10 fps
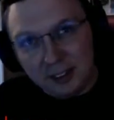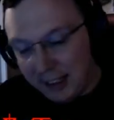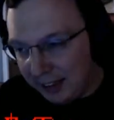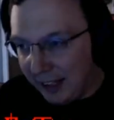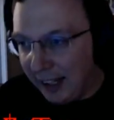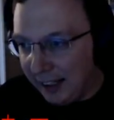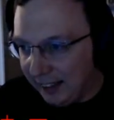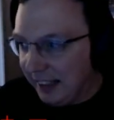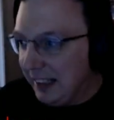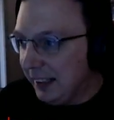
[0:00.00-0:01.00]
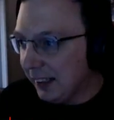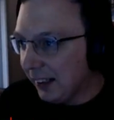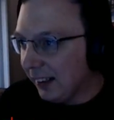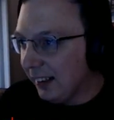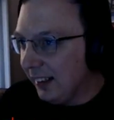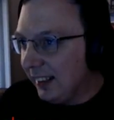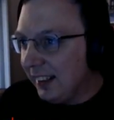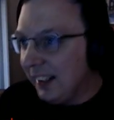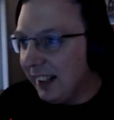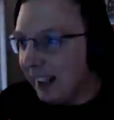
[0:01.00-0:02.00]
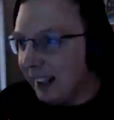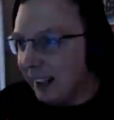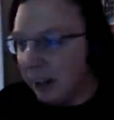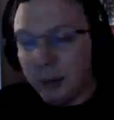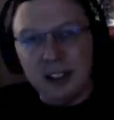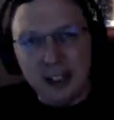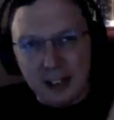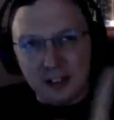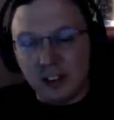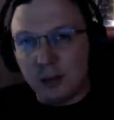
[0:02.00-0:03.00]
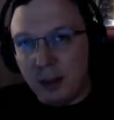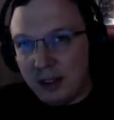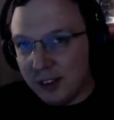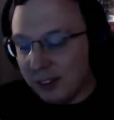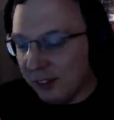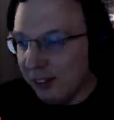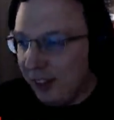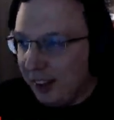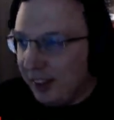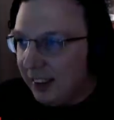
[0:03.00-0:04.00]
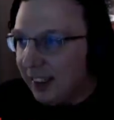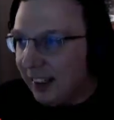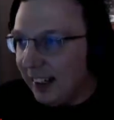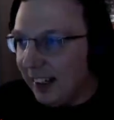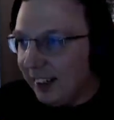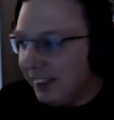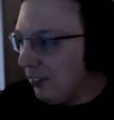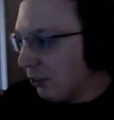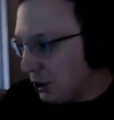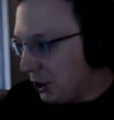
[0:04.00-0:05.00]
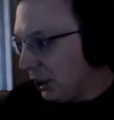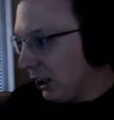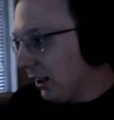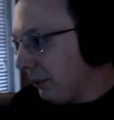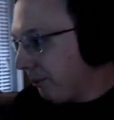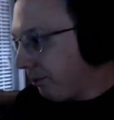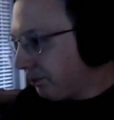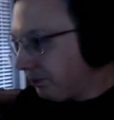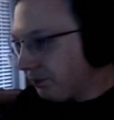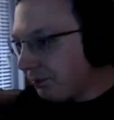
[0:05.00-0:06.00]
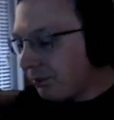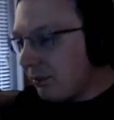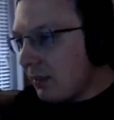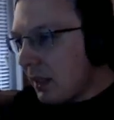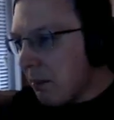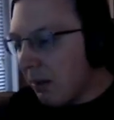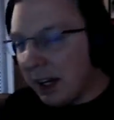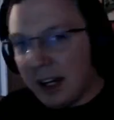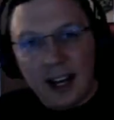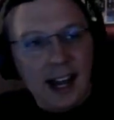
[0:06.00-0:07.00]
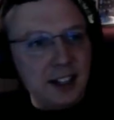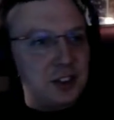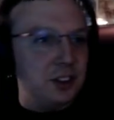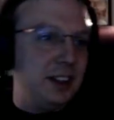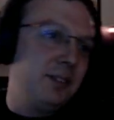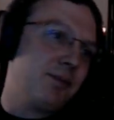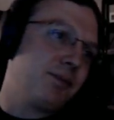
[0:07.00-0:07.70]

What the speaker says: like that in here. It'll be less expensive, for sure. But actually,